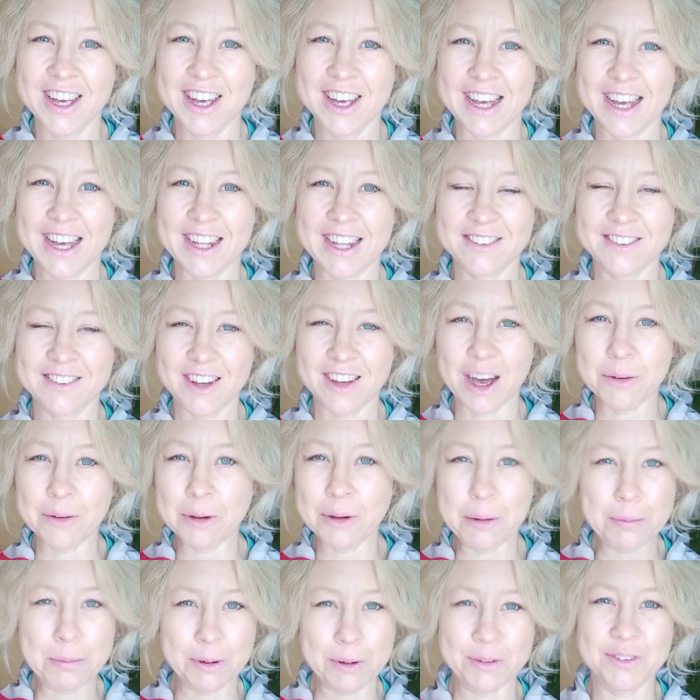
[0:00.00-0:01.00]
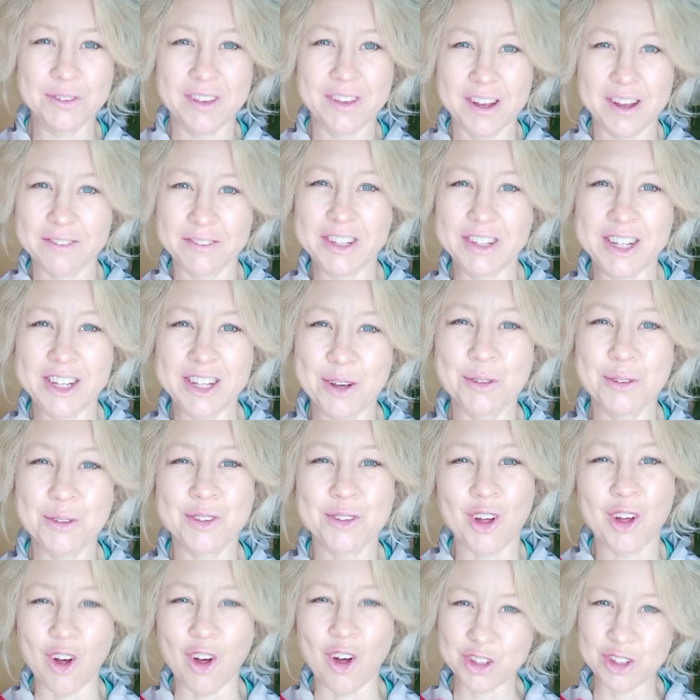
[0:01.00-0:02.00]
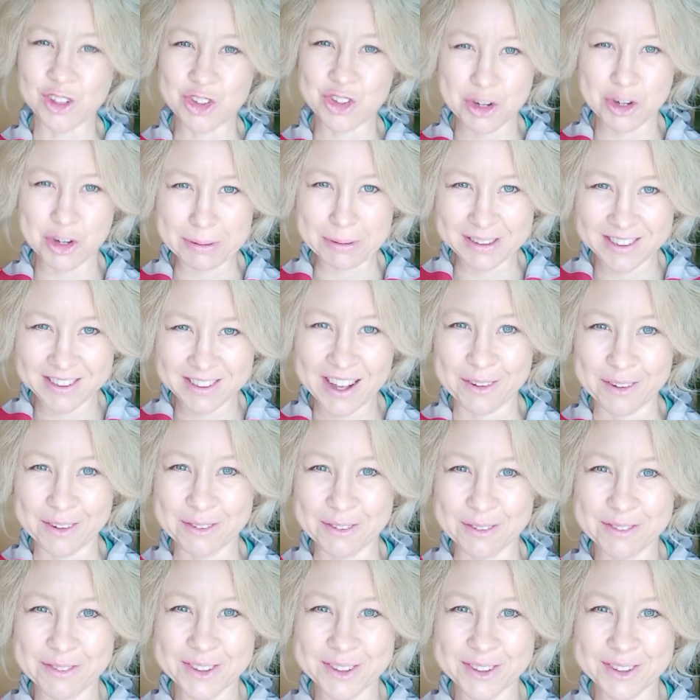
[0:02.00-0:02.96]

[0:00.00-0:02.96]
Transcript: and I will post their videos on the trip itself.